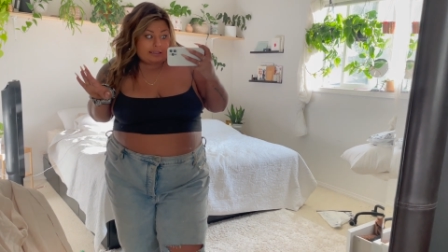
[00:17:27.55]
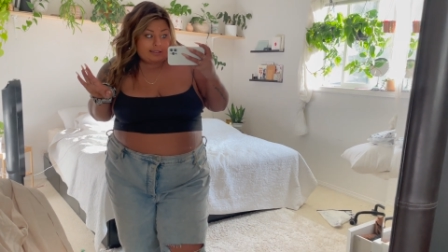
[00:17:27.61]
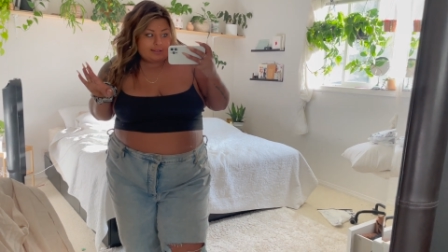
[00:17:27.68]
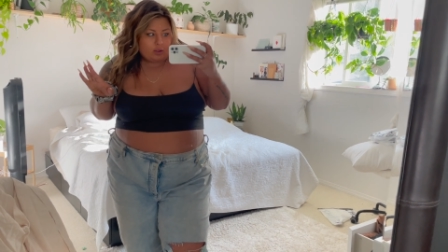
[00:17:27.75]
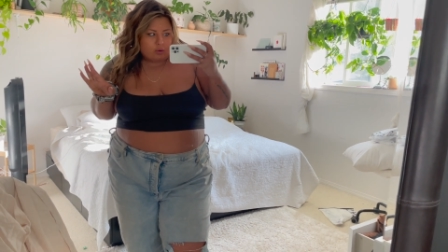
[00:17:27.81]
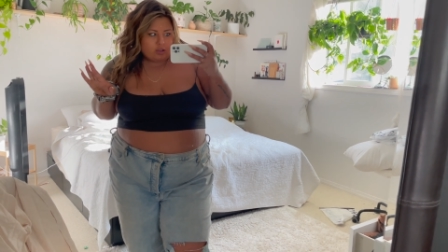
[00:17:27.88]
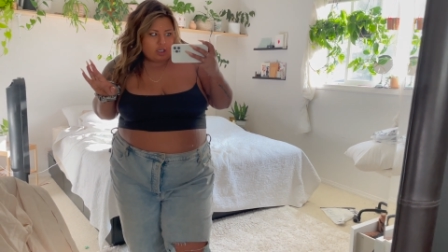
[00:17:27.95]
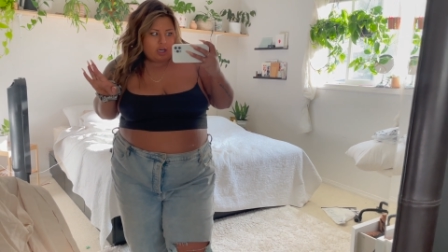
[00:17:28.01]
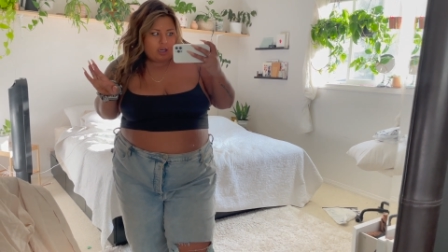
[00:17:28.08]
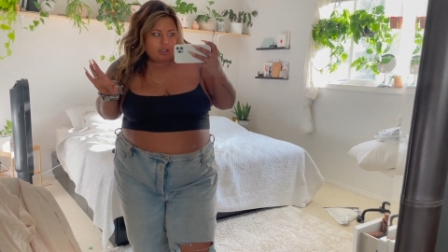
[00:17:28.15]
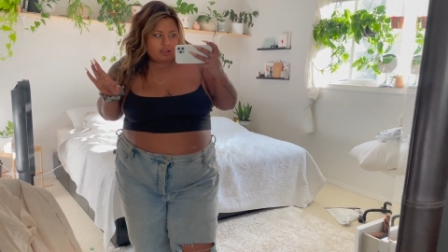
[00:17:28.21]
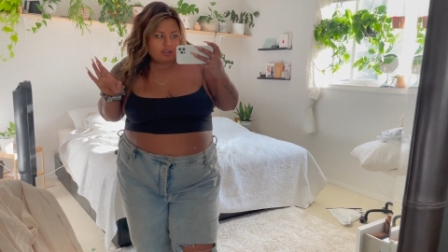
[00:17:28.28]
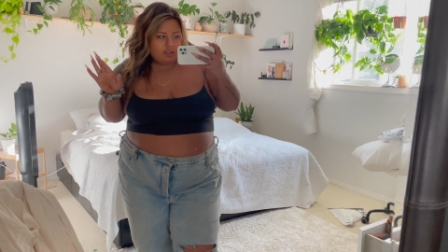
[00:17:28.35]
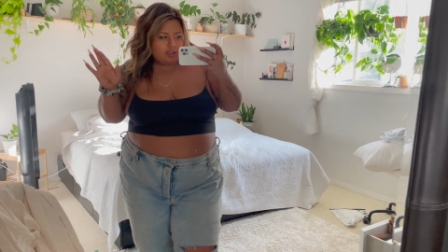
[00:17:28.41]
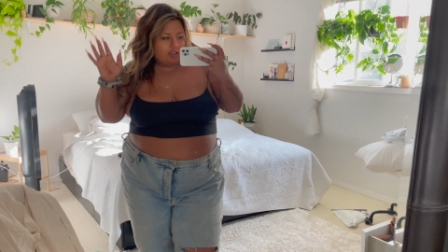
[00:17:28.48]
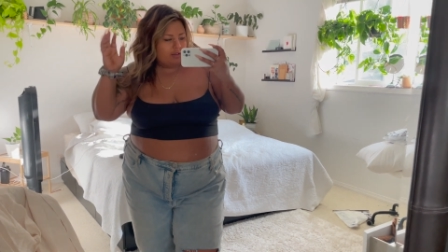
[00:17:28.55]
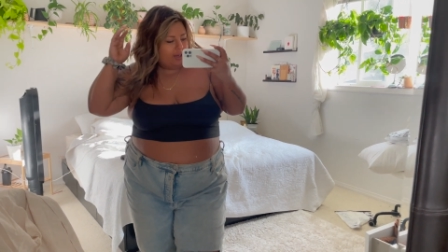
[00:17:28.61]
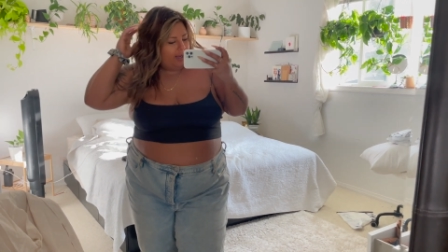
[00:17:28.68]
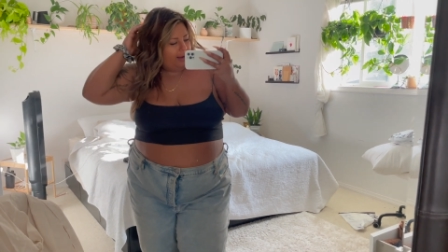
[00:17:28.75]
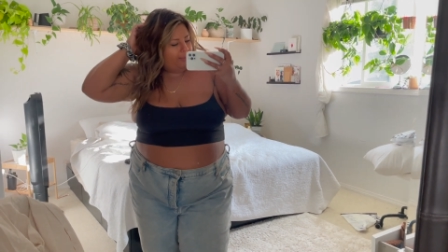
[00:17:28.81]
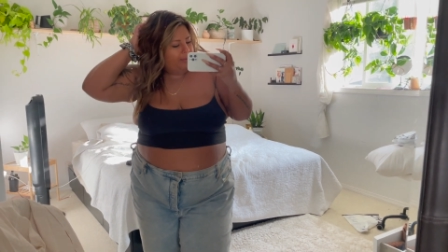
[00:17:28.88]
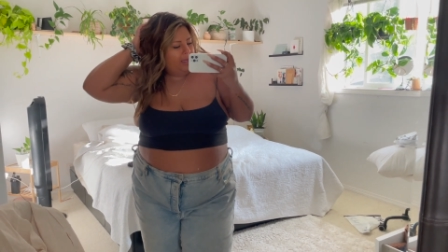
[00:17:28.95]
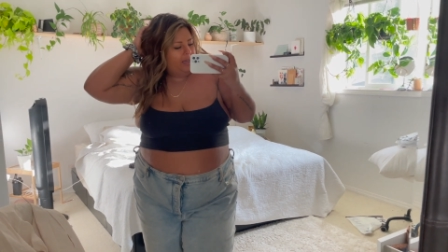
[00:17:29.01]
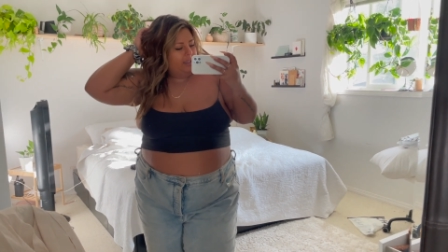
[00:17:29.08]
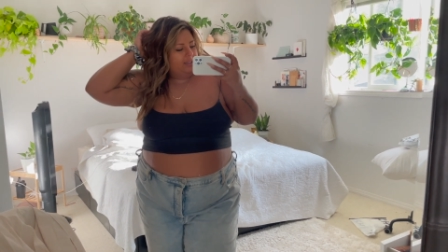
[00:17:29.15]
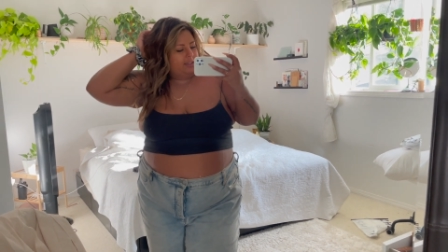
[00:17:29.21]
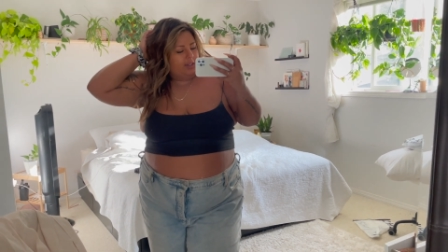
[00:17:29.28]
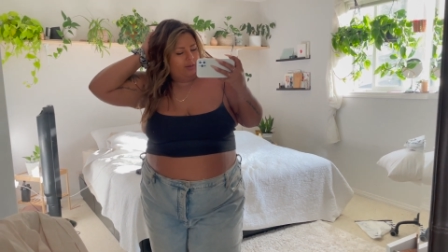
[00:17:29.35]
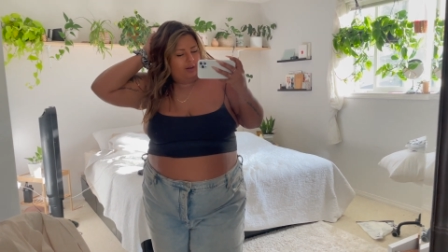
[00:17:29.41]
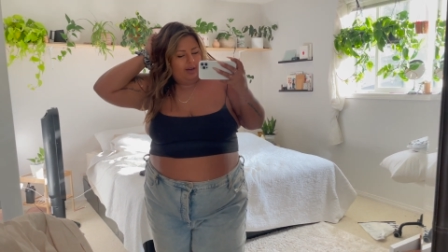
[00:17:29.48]
Don't judge. Okay,
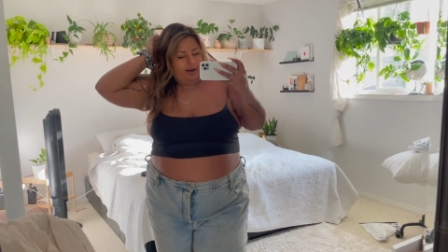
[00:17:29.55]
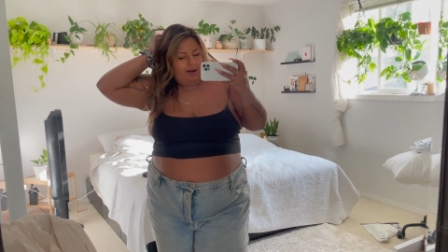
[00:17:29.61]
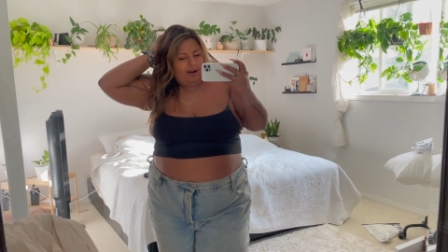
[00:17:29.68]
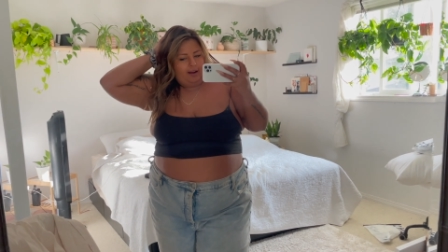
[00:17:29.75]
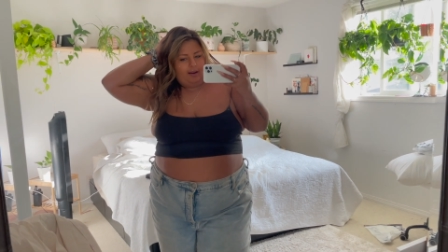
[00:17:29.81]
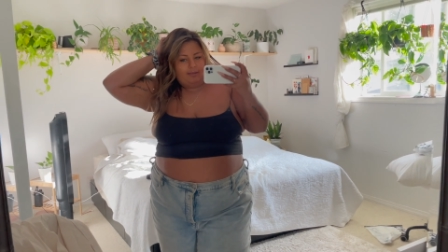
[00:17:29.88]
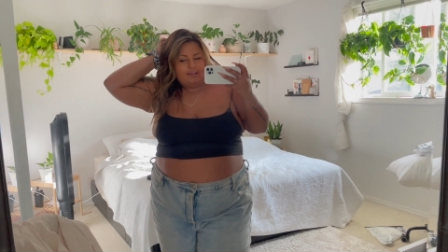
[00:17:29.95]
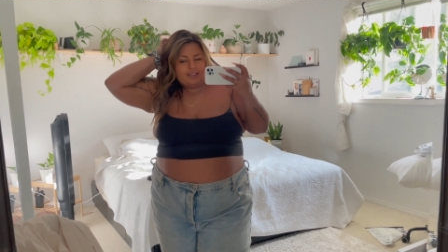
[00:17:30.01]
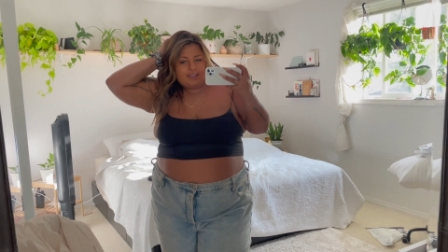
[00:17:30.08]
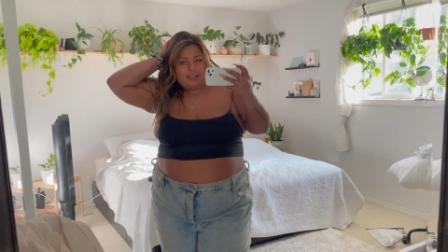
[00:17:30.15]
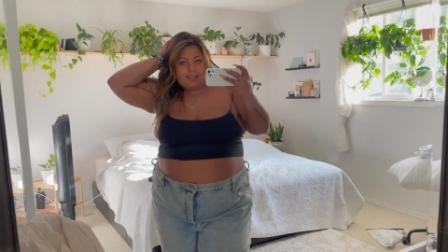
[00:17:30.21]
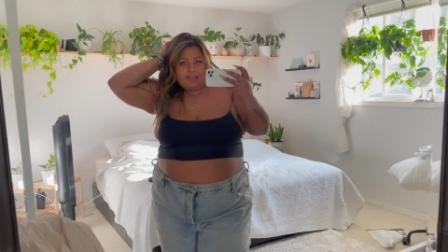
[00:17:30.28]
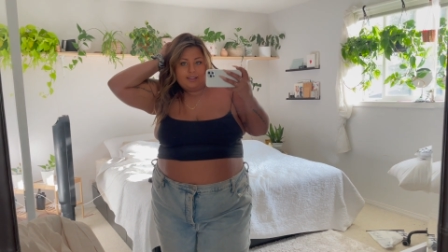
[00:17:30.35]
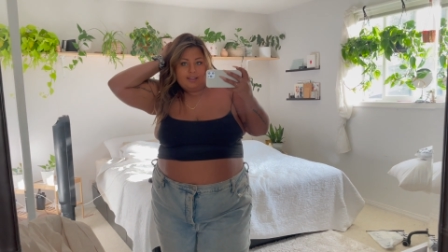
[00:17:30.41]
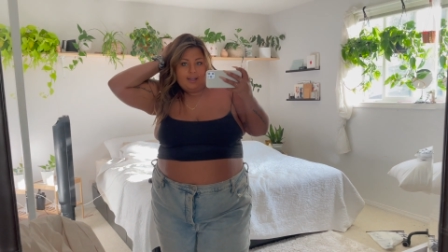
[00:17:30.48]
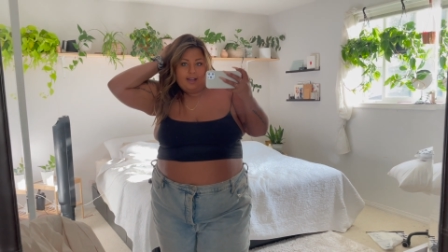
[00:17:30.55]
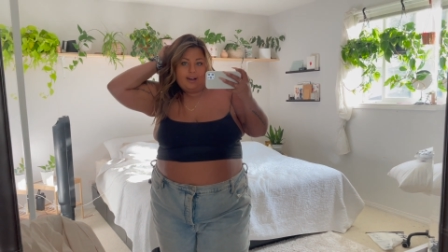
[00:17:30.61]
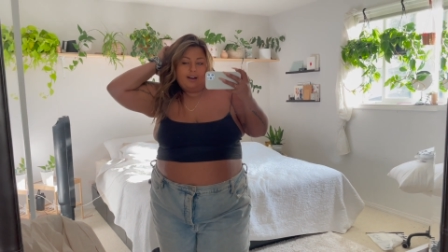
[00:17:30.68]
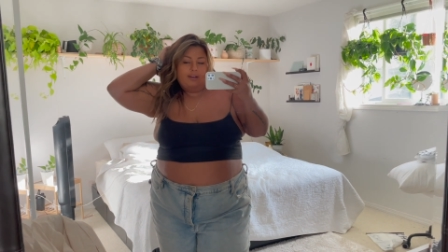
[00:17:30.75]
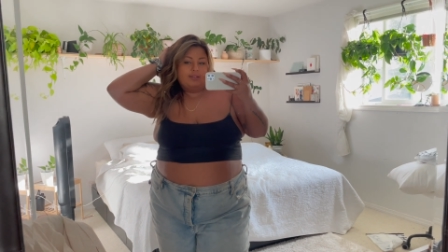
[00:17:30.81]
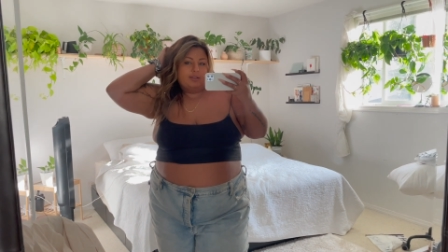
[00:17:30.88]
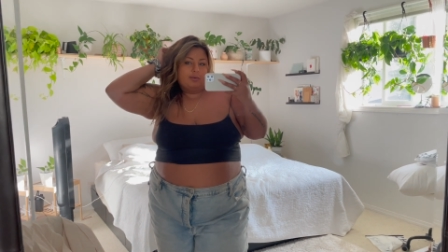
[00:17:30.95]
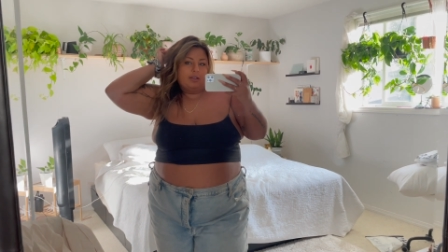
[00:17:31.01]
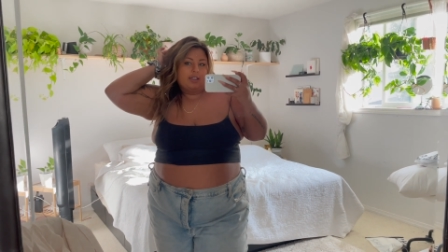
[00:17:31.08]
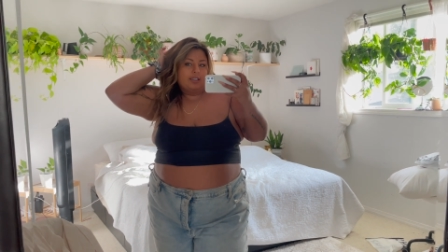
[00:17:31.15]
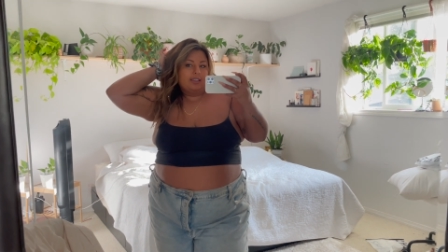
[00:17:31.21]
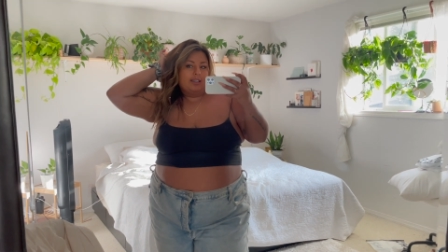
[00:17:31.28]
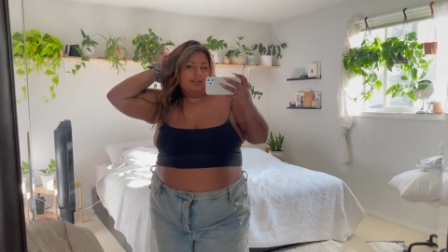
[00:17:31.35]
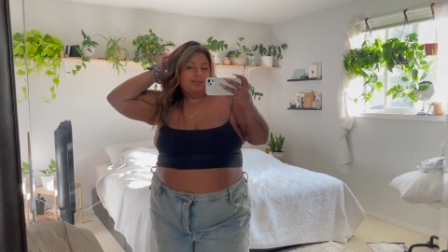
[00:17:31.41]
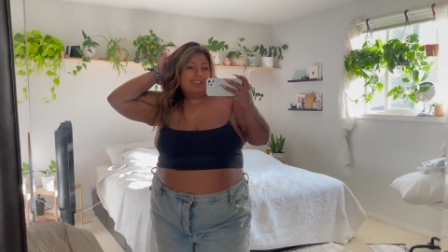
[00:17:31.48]
so I was gonna head off to work
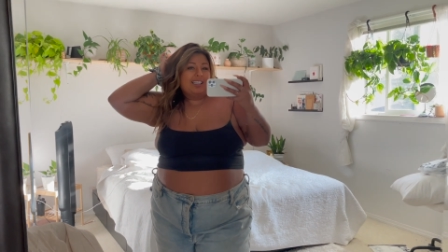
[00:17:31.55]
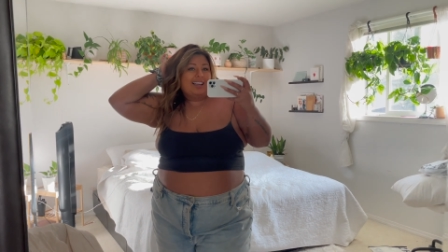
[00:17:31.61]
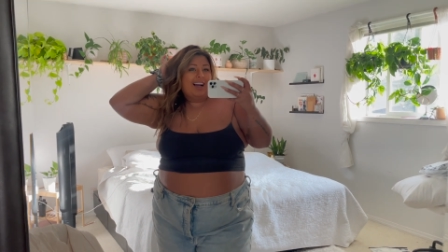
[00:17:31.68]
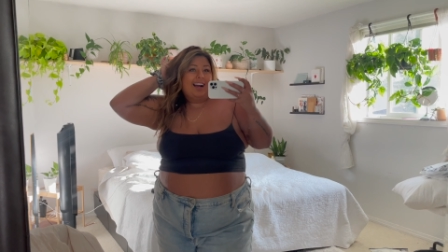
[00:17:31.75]
and then I was like,